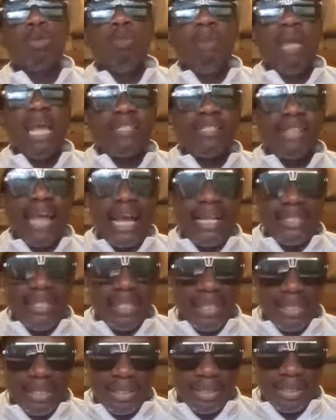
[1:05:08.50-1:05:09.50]
be a side
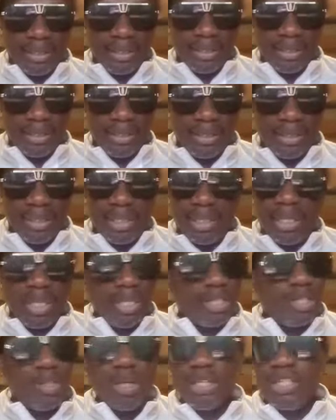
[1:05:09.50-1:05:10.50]
chick
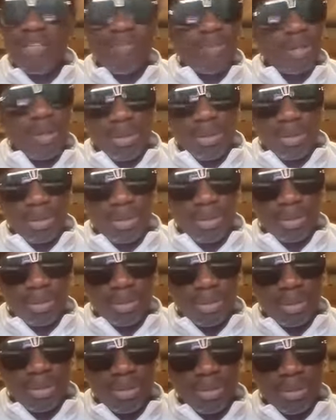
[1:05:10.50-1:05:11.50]
is not difficult
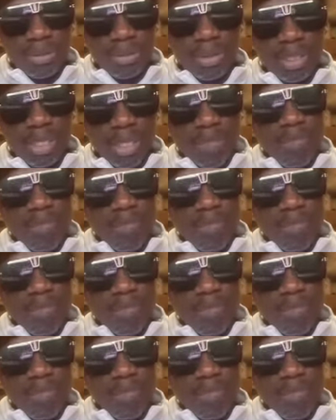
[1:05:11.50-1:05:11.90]
if